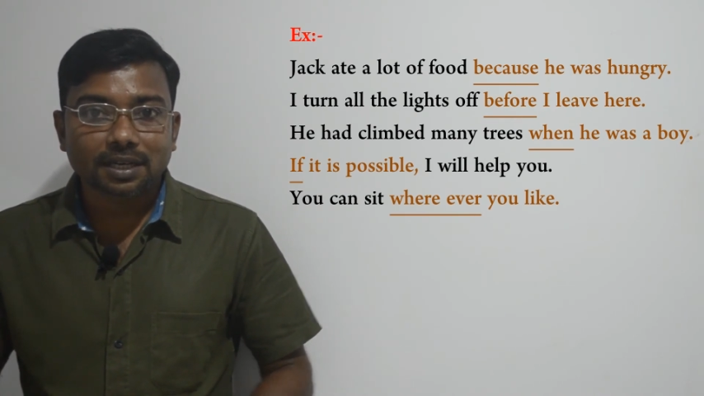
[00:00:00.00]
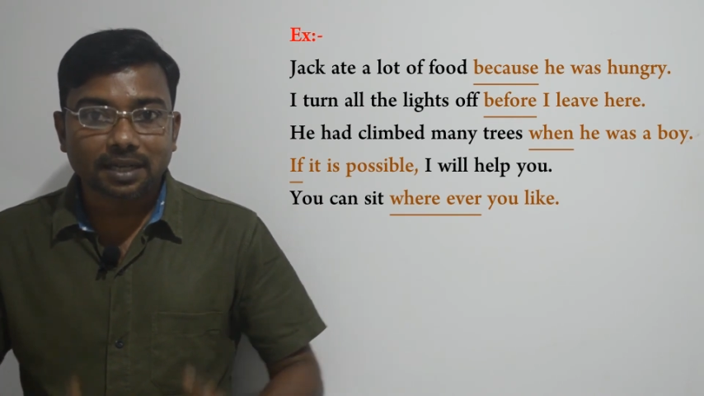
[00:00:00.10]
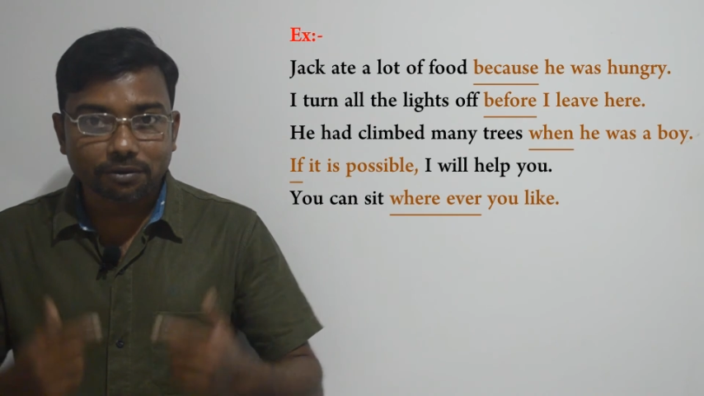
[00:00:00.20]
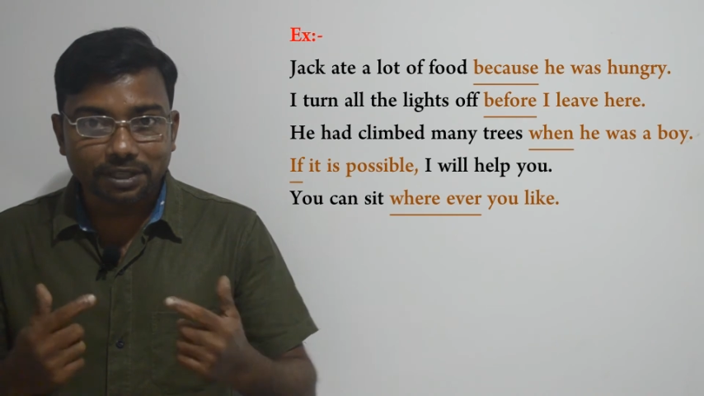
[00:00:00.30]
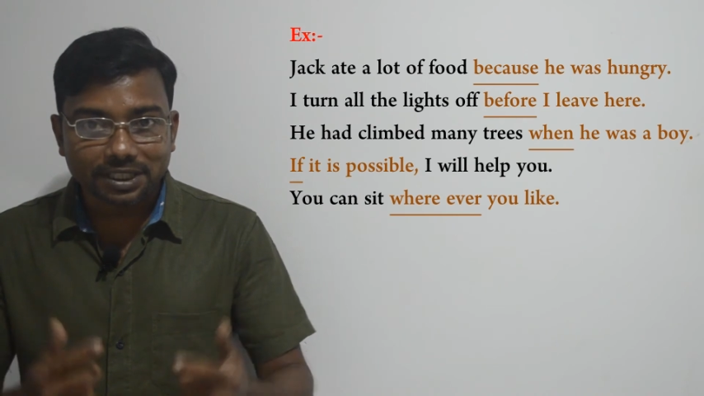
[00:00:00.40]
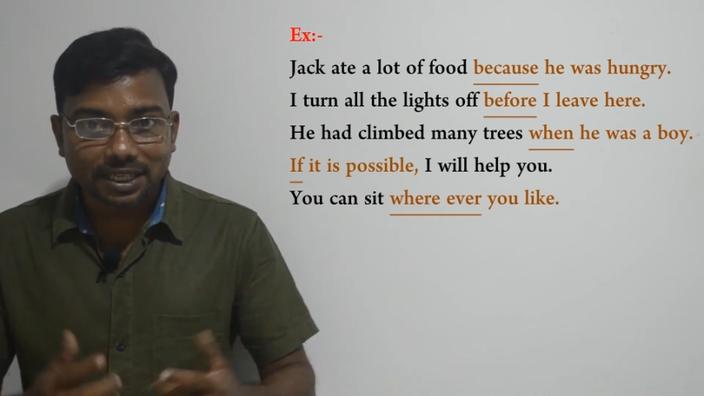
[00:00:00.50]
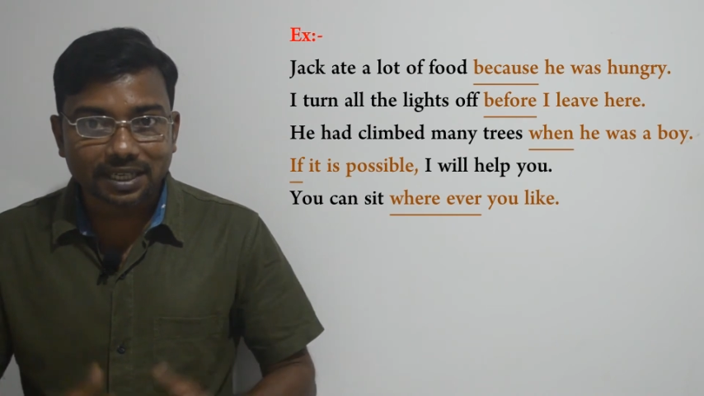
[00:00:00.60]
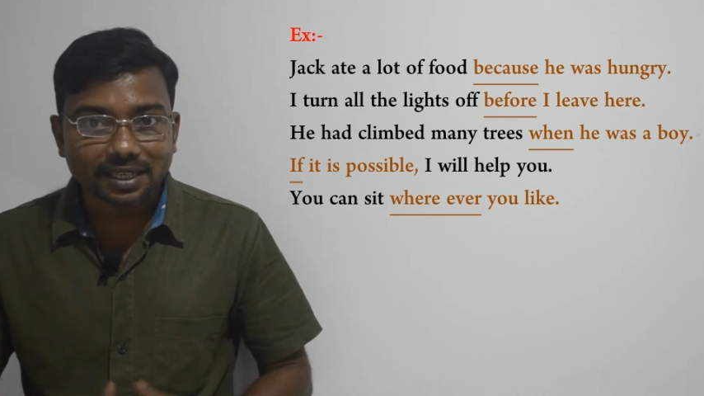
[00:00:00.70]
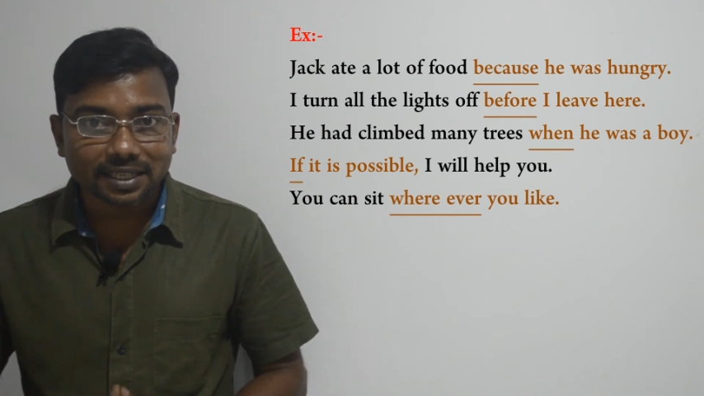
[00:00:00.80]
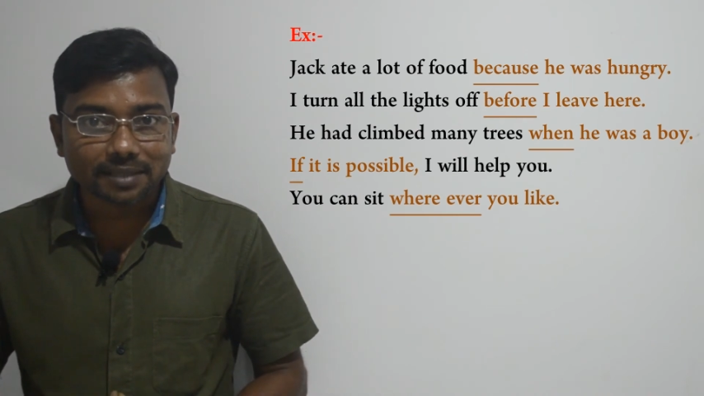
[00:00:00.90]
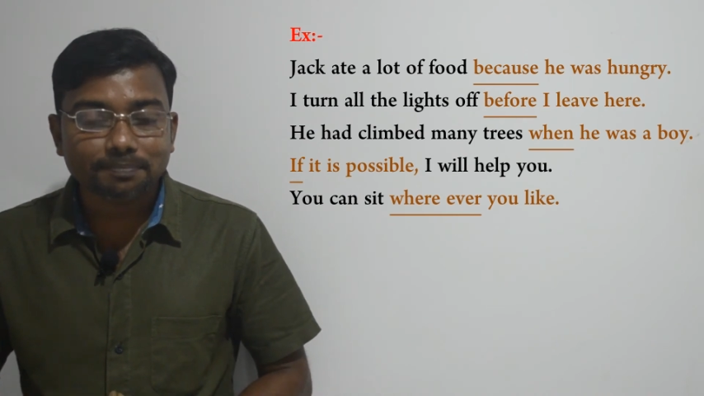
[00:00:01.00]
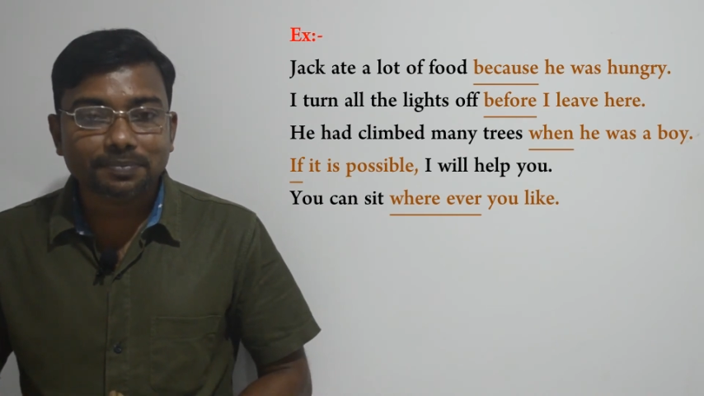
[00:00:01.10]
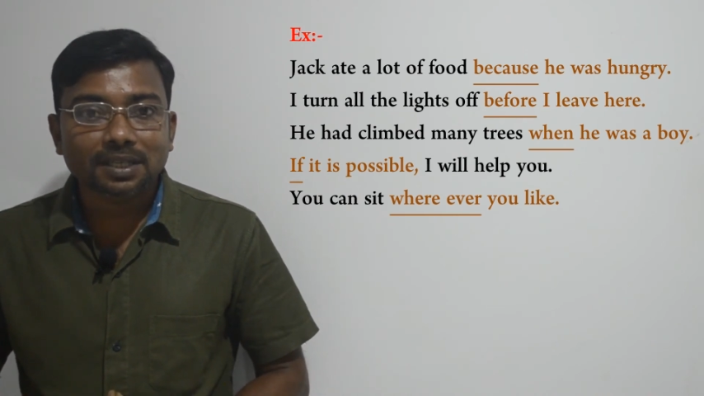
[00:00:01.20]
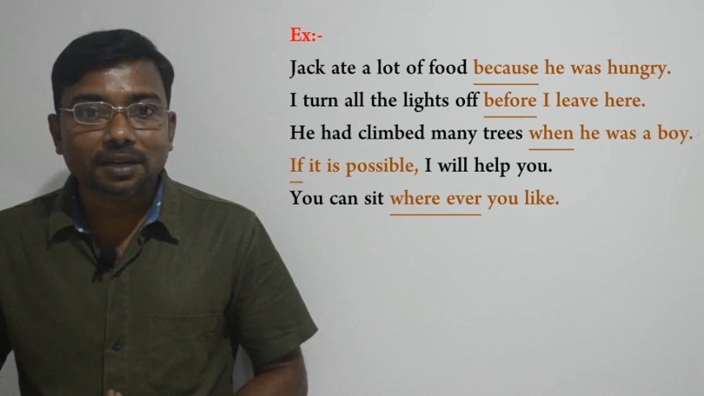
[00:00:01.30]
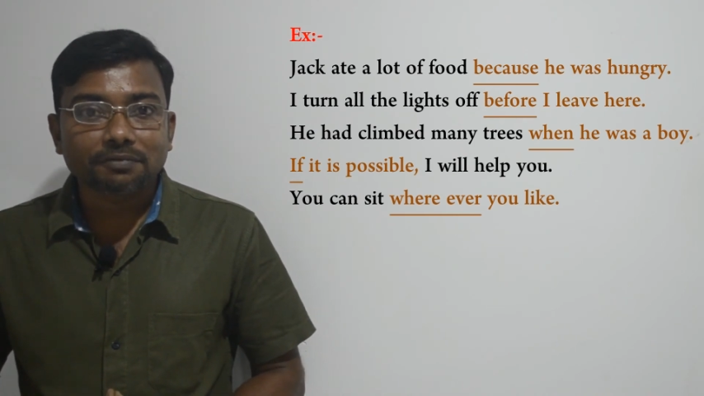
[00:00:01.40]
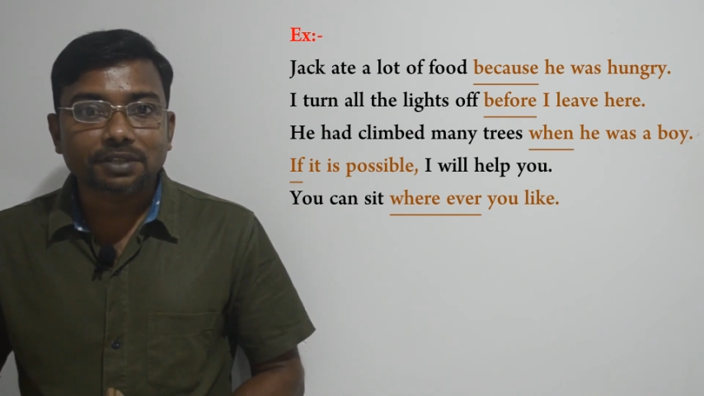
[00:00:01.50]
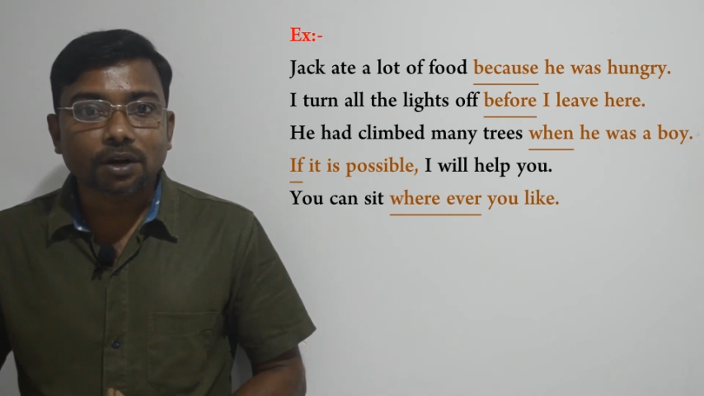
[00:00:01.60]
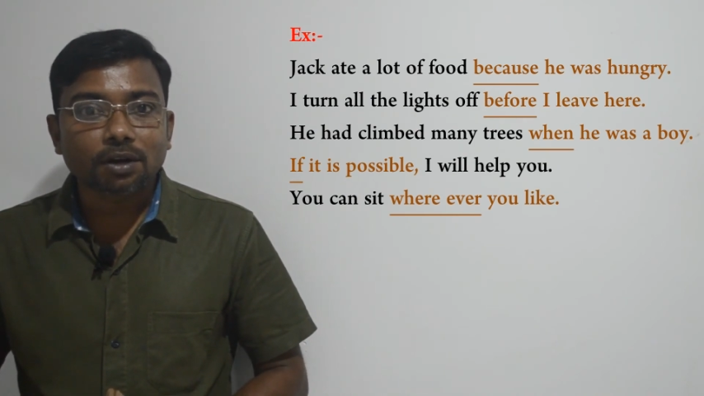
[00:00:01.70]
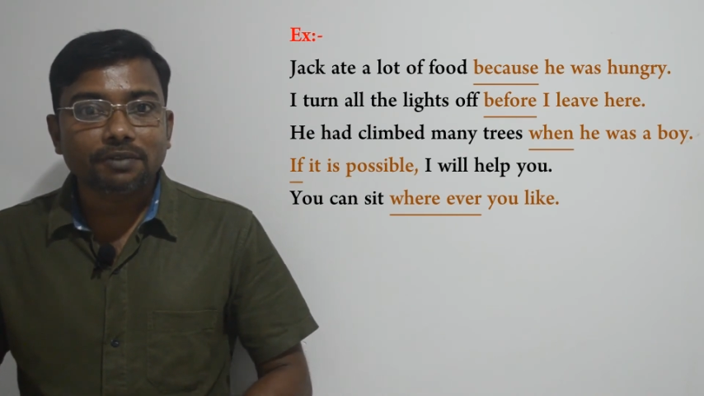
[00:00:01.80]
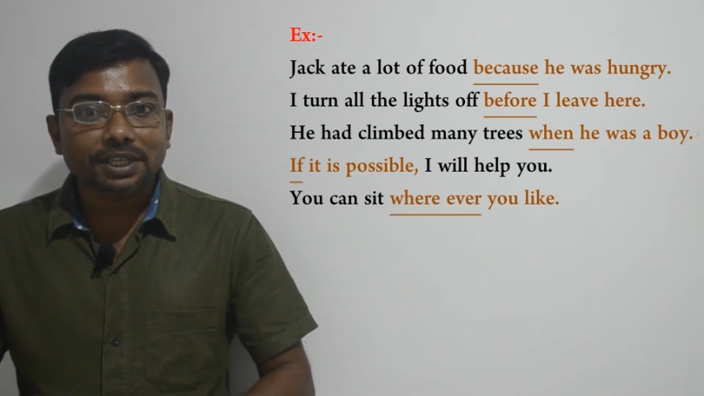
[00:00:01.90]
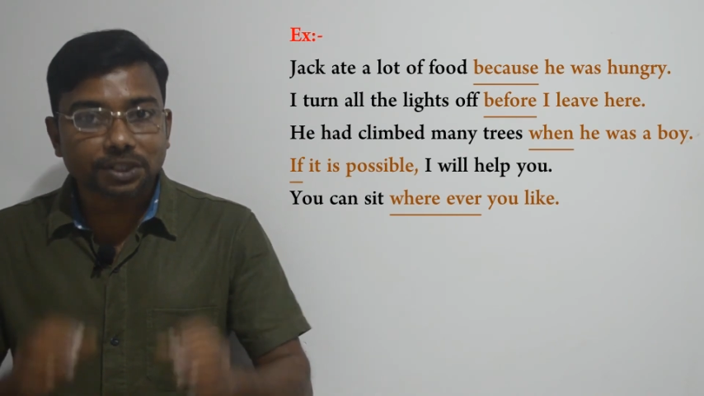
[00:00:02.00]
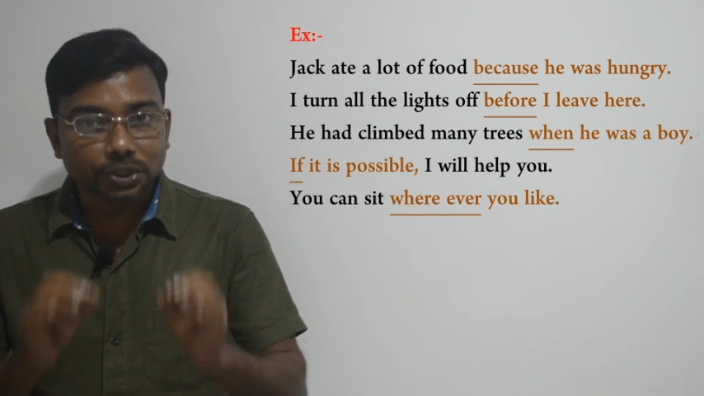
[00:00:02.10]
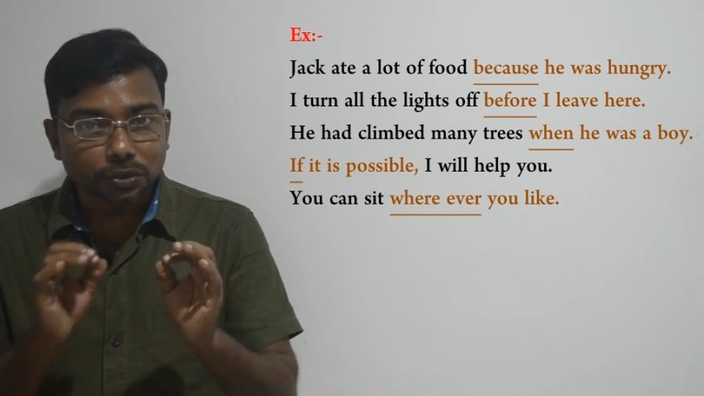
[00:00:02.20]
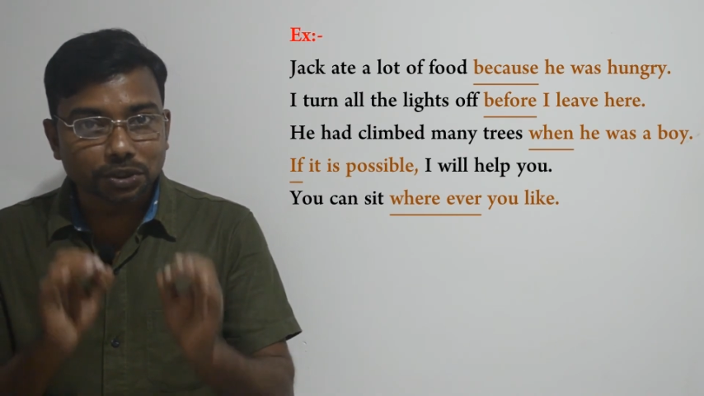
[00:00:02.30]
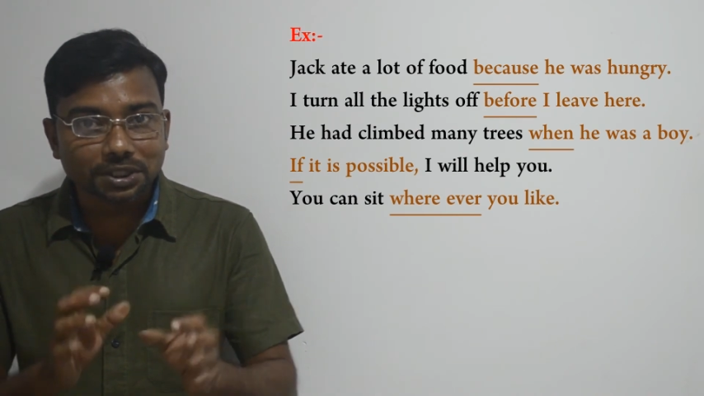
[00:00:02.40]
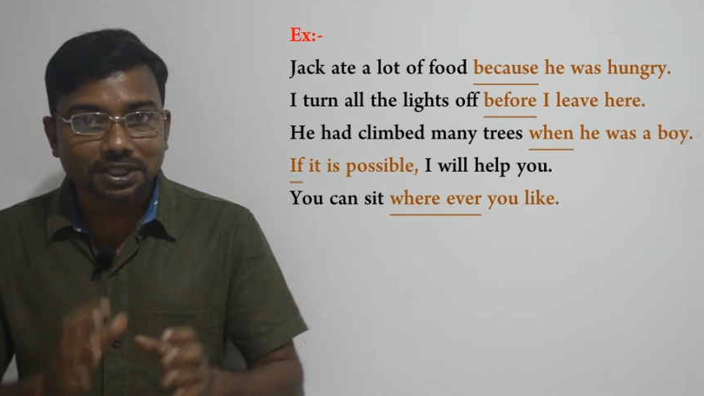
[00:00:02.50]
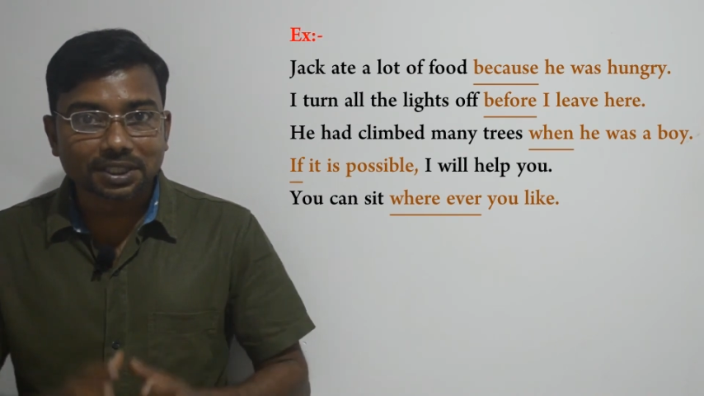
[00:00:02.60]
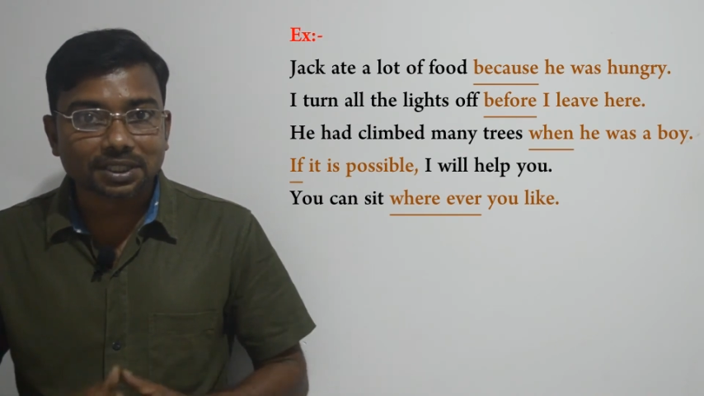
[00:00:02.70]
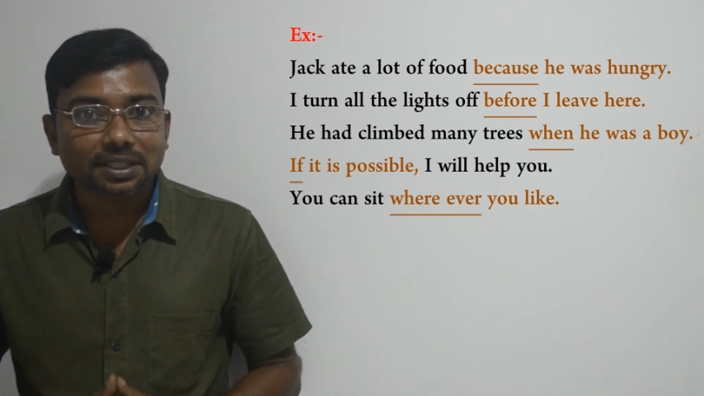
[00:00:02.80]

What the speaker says: Now it's clear we always use this